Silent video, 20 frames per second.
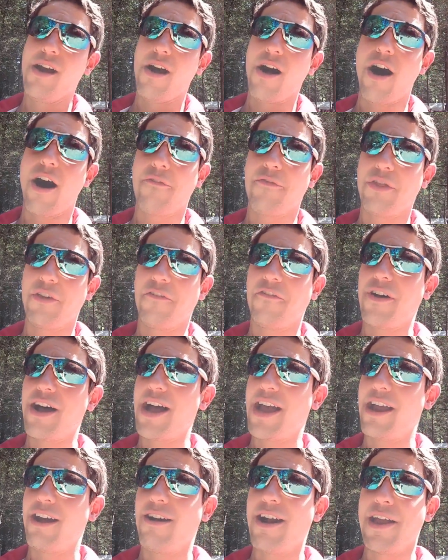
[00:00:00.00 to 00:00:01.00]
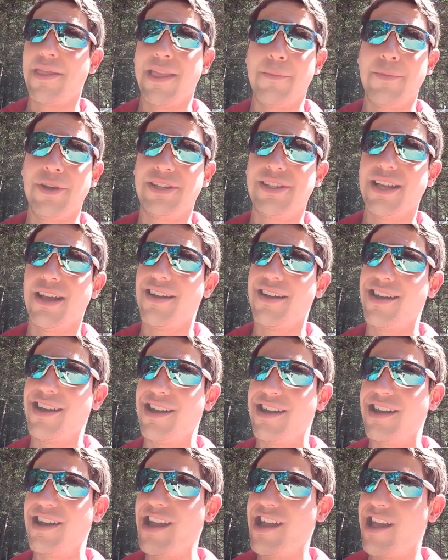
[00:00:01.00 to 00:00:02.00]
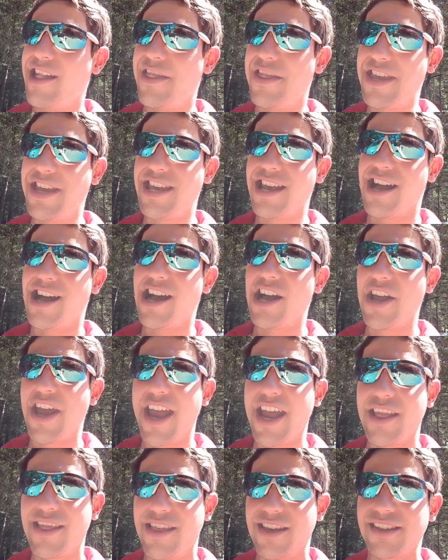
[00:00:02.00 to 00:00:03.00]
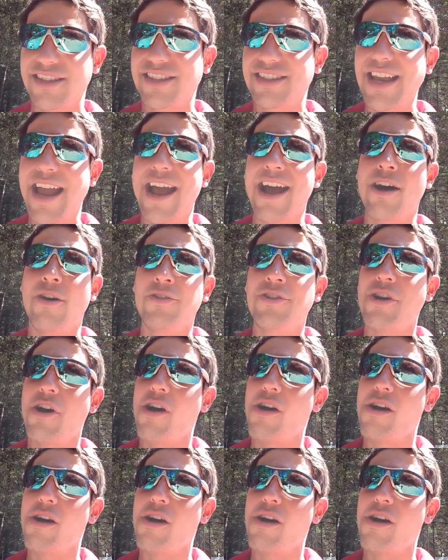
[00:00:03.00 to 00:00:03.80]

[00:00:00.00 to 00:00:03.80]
off of the fire, and let me tell you, the uh, the sound